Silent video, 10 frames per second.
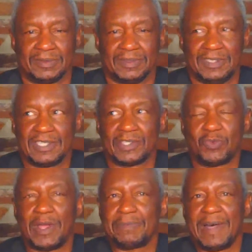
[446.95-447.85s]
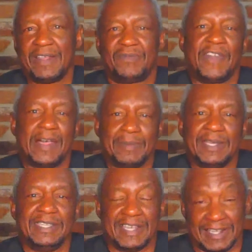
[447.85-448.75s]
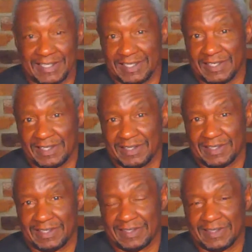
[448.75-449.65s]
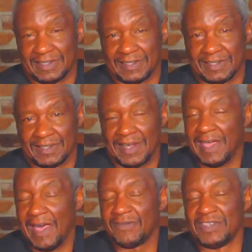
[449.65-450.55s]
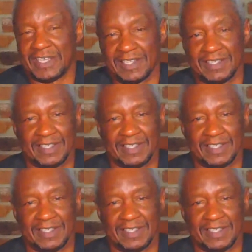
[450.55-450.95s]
This is what my family done. I have done.